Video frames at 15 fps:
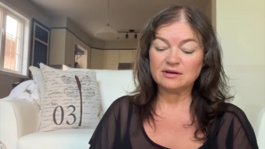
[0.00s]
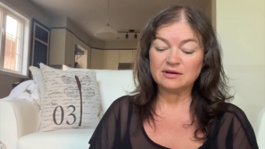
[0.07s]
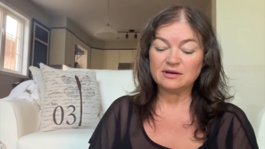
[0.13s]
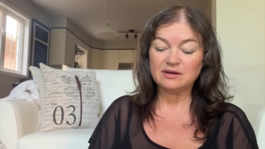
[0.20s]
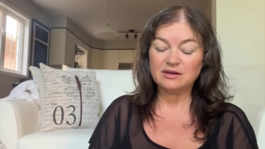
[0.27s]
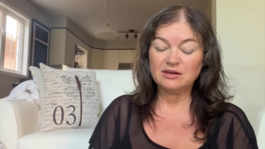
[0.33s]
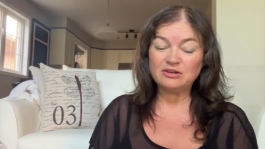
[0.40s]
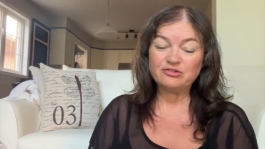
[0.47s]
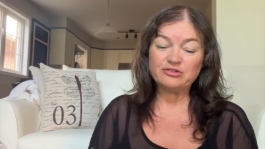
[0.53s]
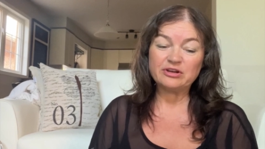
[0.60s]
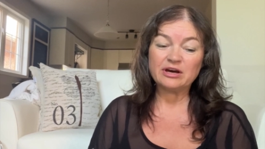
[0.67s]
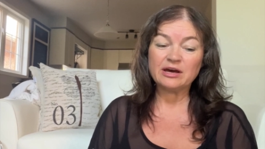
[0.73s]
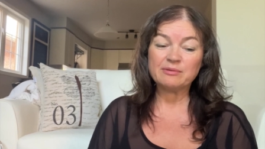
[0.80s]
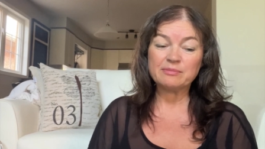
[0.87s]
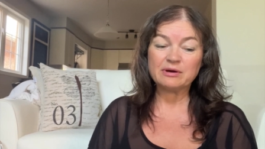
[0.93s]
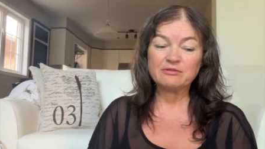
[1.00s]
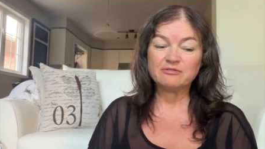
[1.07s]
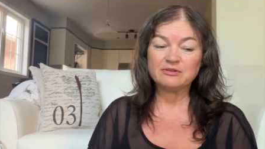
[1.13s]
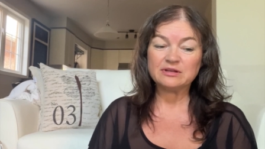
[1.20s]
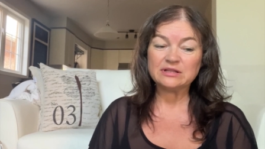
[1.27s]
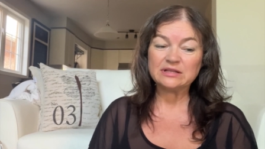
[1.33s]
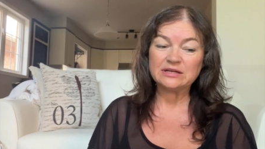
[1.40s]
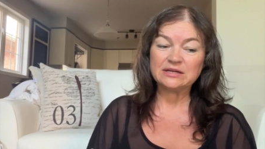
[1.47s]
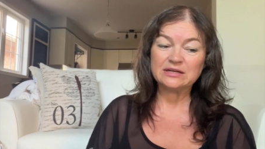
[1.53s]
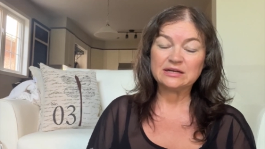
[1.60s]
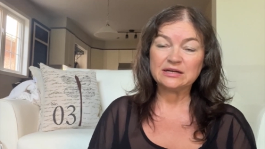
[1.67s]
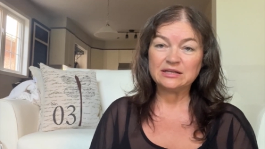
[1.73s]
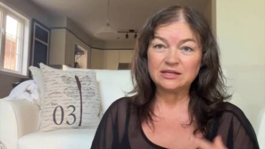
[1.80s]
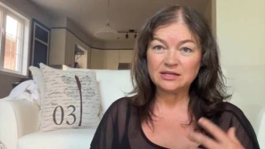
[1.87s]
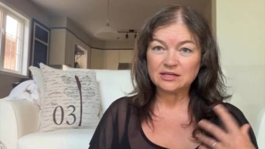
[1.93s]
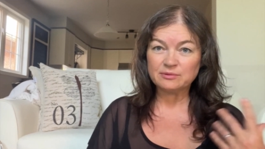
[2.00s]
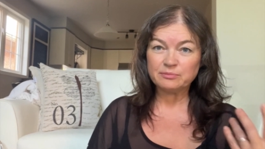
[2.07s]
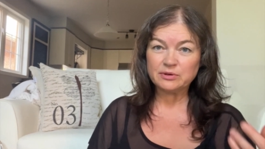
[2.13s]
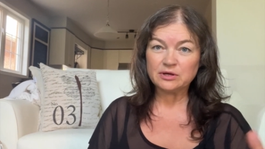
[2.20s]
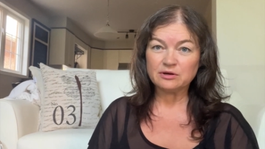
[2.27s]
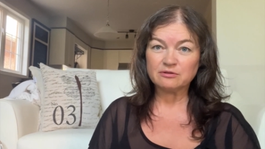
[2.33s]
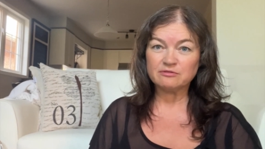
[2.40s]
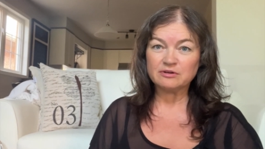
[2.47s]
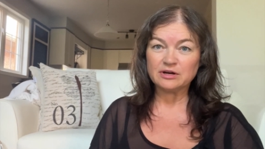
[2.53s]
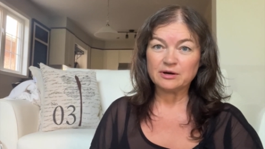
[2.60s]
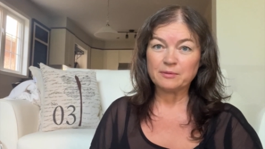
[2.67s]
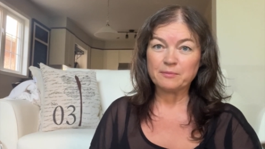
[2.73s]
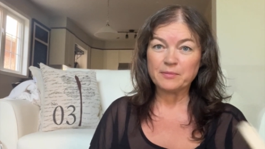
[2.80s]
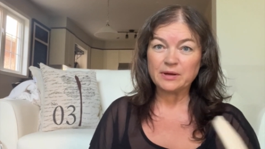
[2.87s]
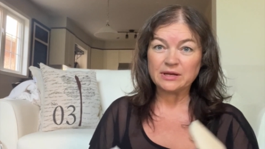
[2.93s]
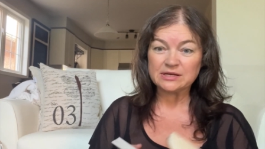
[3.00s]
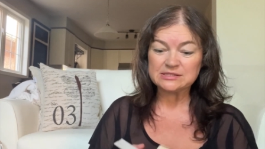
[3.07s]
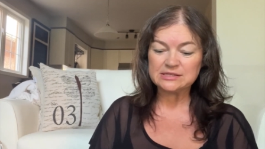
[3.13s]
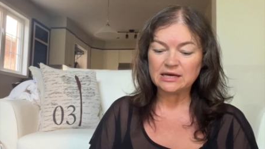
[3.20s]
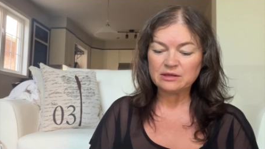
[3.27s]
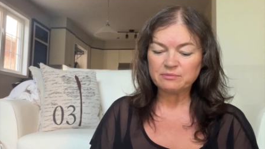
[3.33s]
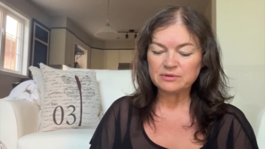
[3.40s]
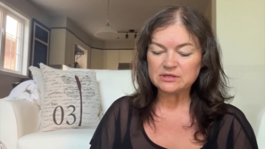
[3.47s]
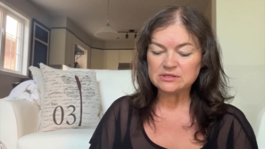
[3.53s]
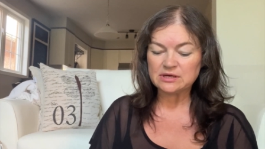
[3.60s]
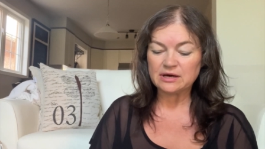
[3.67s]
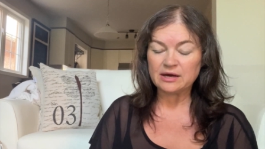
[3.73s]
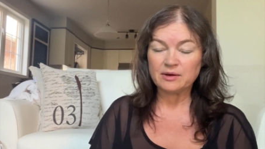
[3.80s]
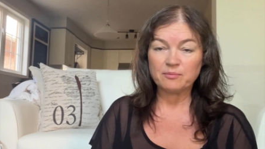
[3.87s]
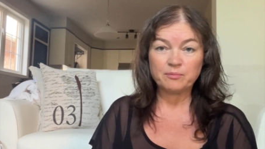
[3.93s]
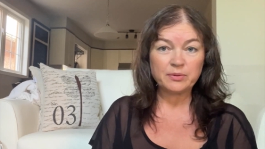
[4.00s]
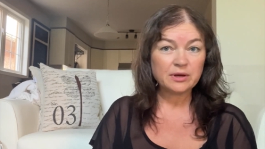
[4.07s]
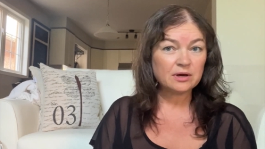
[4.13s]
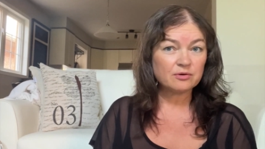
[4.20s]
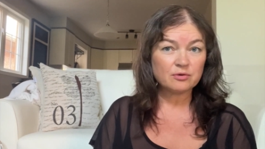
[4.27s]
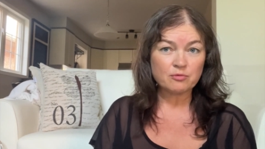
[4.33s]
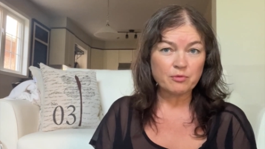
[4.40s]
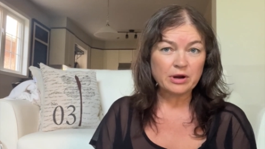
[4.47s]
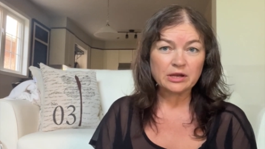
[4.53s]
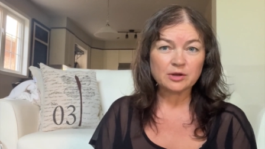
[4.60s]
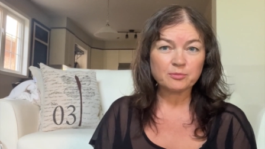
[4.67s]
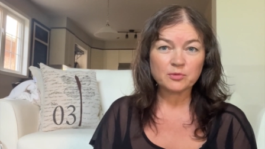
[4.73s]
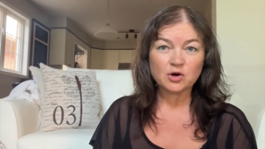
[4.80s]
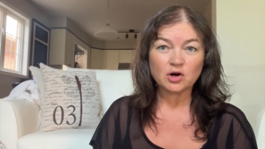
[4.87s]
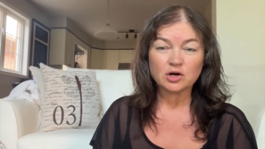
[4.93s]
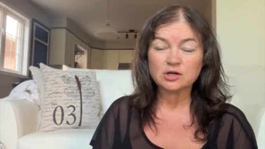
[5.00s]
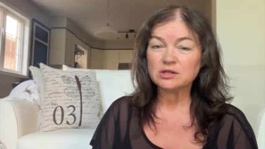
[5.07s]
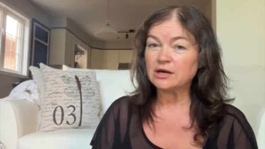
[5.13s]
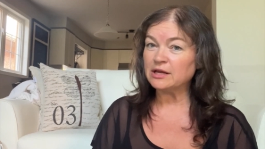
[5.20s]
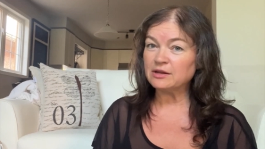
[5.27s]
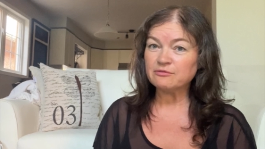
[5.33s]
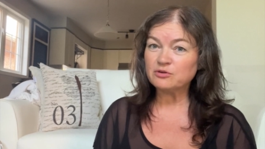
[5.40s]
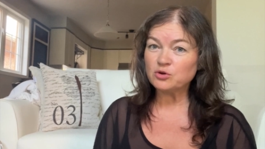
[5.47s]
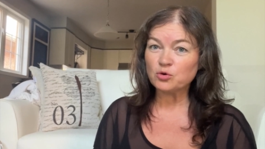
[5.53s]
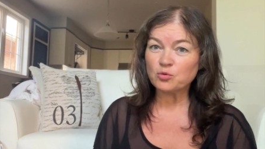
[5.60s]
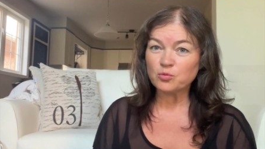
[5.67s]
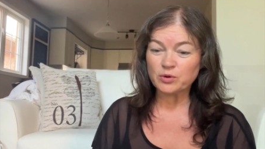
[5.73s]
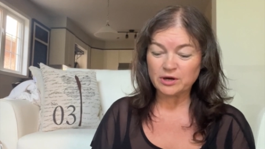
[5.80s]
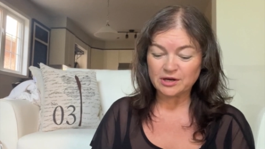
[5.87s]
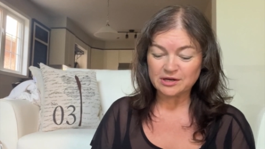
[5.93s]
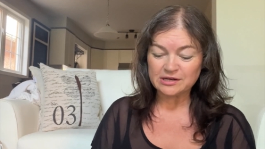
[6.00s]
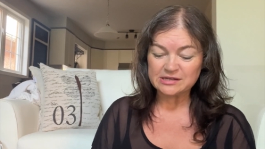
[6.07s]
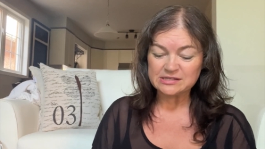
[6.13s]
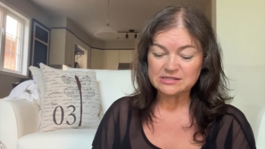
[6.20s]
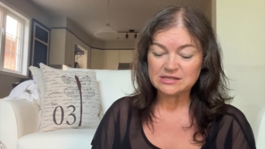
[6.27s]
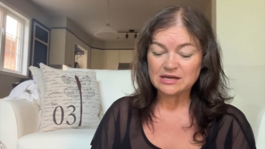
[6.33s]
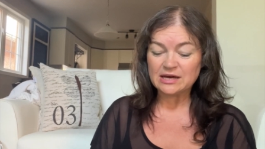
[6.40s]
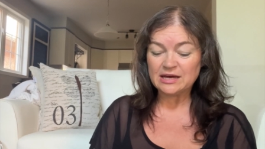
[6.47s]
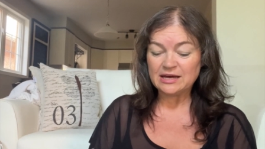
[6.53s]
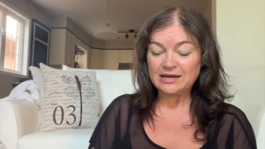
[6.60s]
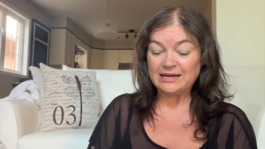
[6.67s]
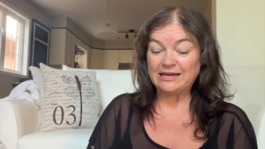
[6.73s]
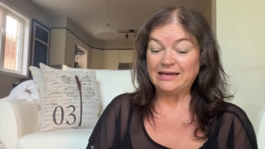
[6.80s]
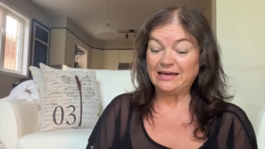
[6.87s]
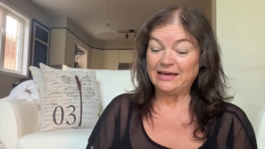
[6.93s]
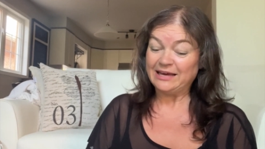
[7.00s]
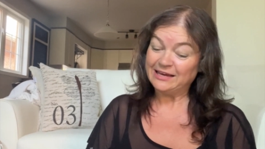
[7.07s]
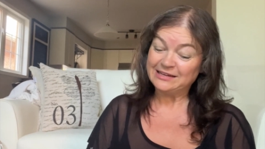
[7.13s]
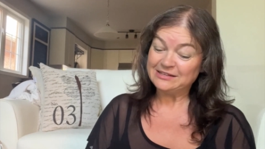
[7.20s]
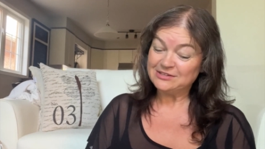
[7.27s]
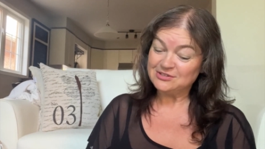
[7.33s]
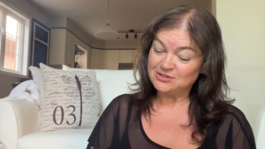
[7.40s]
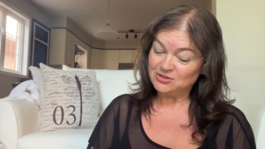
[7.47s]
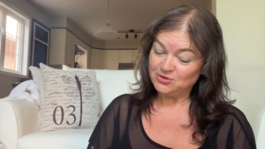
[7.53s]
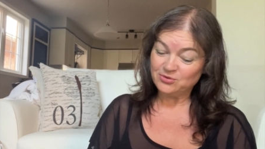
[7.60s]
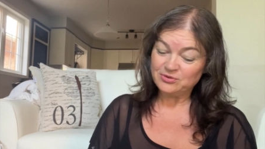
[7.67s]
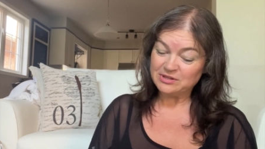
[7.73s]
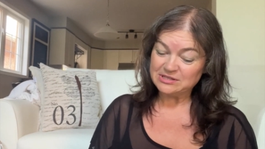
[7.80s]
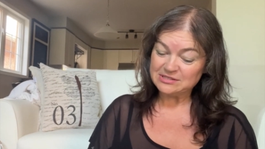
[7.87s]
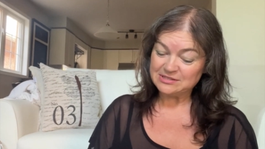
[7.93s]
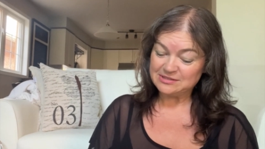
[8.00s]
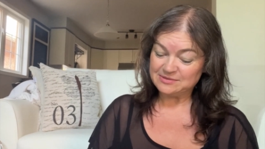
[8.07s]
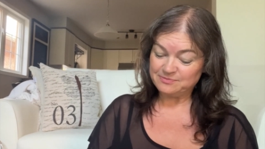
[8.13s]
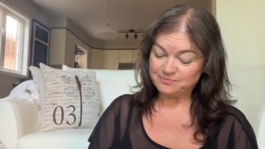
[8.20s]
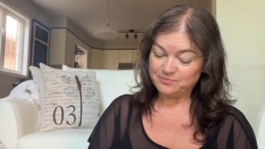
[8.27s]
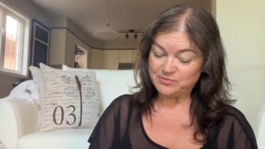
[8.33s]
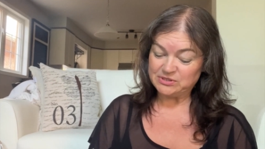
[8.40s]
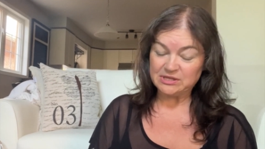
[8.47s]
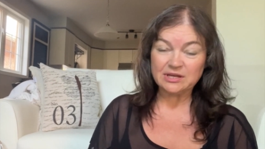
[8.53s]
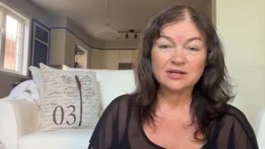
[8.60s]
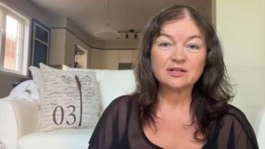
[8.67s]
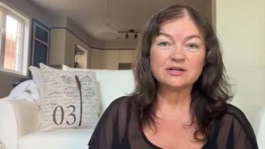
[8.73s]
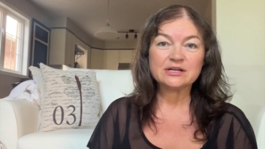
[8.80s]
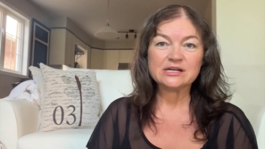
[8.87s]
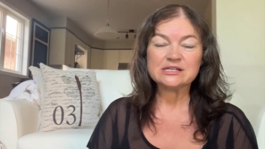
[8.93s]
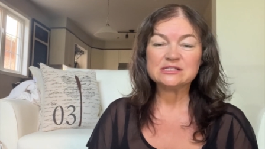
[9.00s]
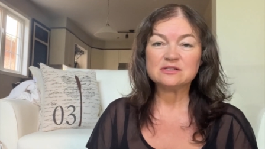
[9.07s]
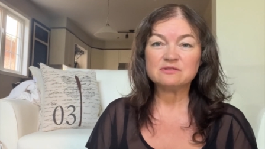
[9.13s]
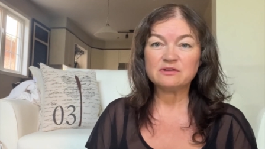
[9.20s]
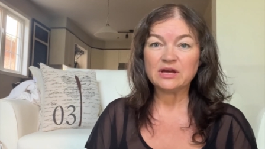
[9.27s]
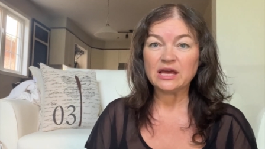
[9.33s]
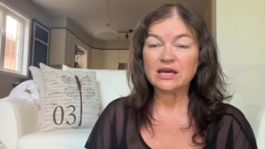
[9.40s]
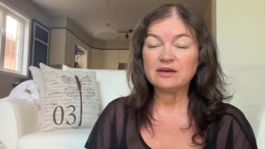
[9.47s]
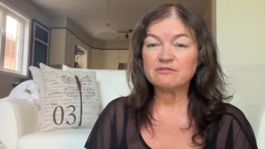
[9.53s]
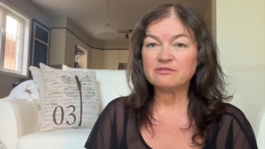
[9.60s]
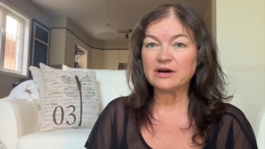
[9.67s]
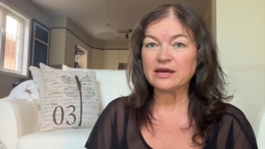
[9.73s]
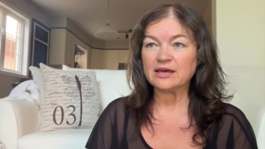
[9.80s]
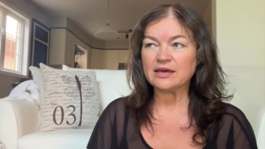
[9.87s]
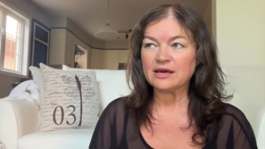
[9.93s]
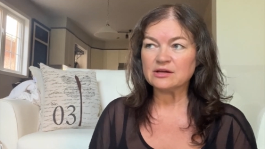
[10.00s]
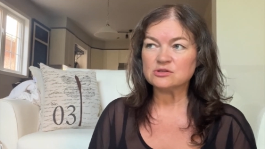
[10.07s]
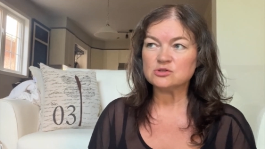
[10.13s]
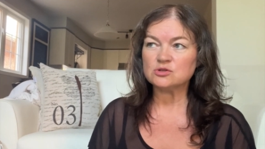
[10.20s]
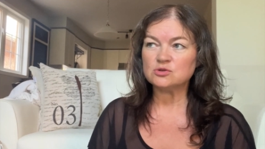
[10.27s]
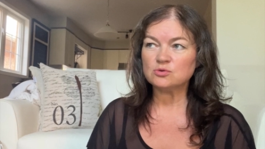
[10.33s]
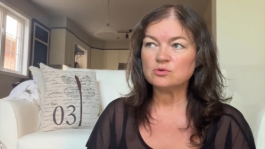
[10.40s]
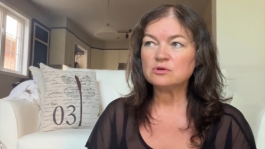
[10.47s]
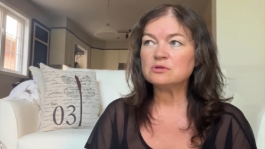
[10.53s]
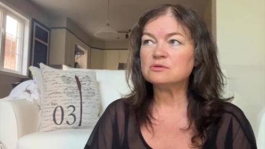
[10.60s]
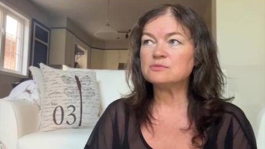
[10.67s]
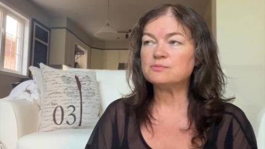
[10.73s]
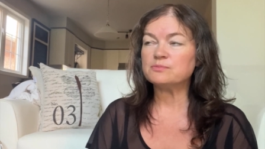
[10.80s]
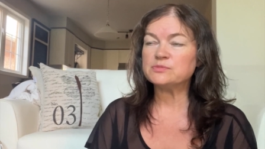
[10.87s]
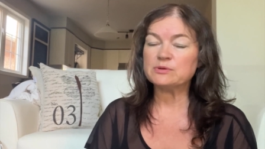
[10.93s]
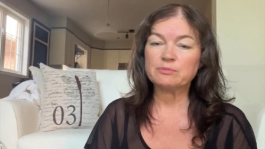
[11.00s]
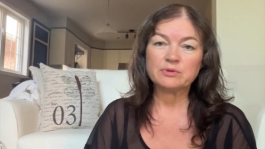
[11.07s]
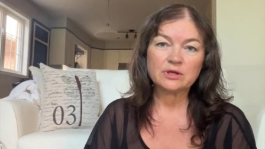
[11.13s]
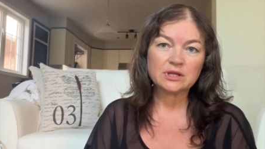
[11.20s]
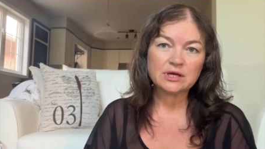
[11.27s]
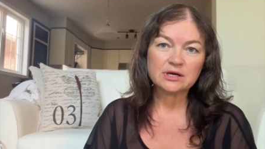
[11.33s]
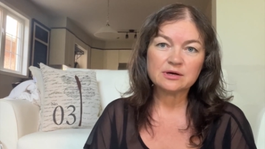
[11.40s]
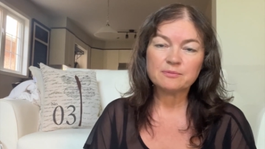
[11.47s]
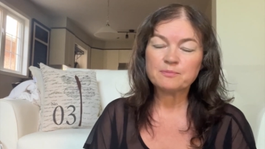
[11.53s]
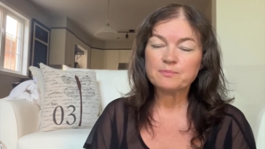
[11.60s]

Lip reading: each time I feel like I need a bit of an excitement, I pick a random card. I never know what it is, and do this particular activity. If I can't do it, something like